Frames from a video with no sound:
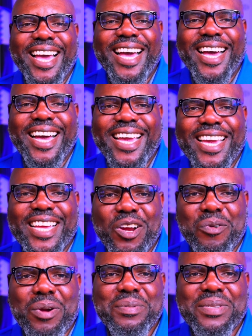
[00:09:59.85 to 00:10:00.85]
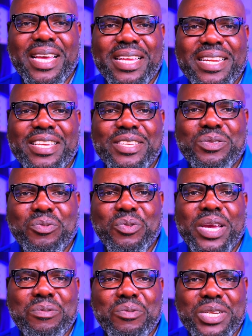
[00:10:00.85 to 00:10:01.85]
And our website is
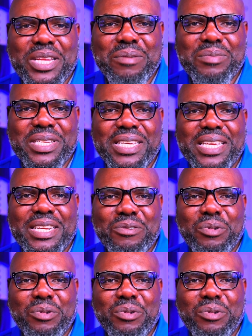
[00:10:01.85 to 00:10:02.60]
Dwayne Wood MD,